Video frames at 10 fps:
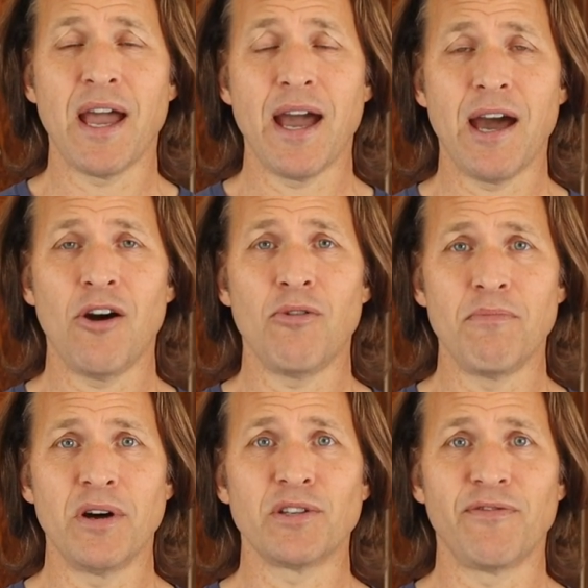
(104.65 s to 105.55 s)
how
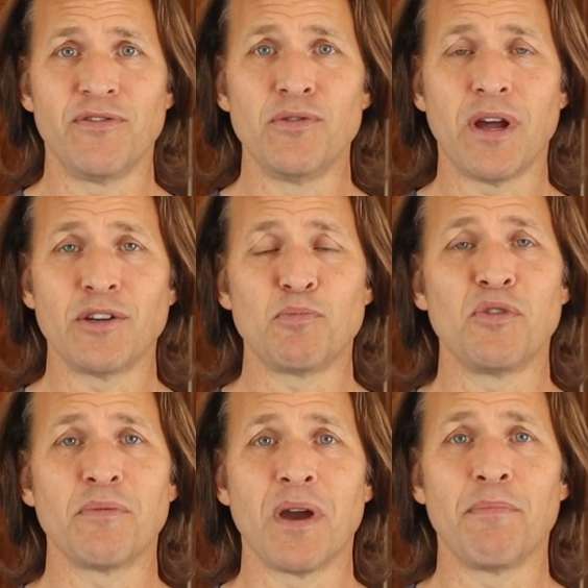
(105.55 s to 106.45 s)
much food I was
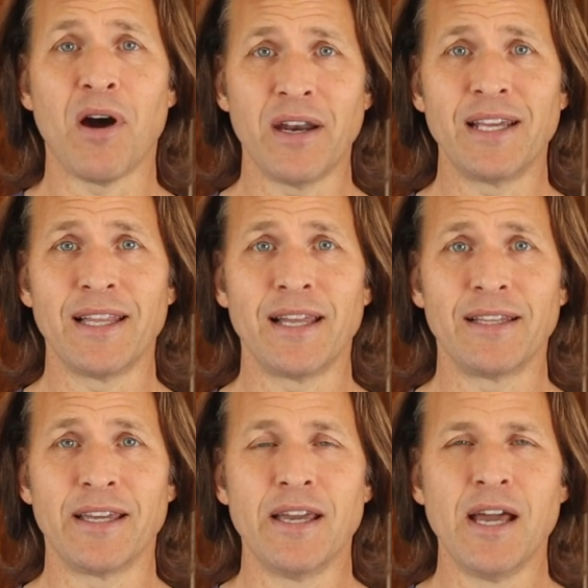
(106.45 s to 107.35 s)
putting in my body
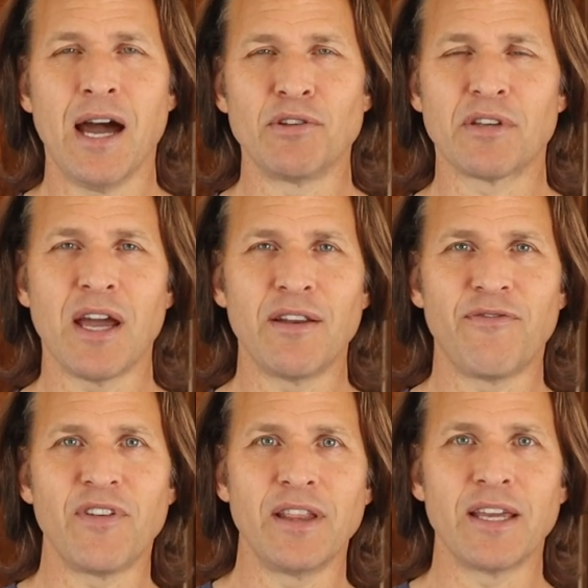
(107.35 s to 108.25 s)
lately. I was kind of
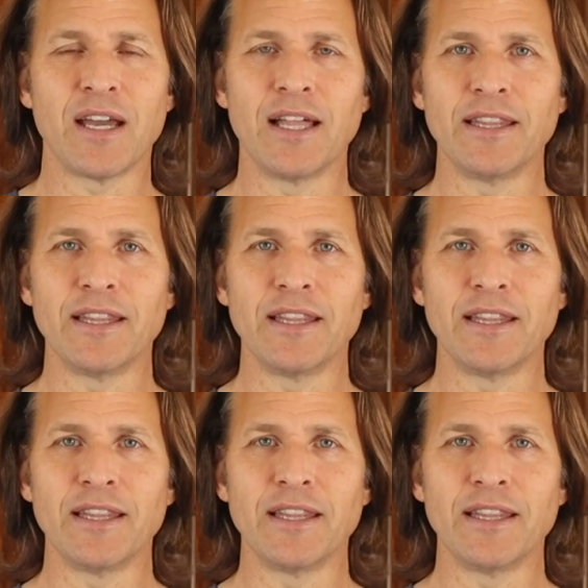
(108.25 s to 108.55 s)
feeling a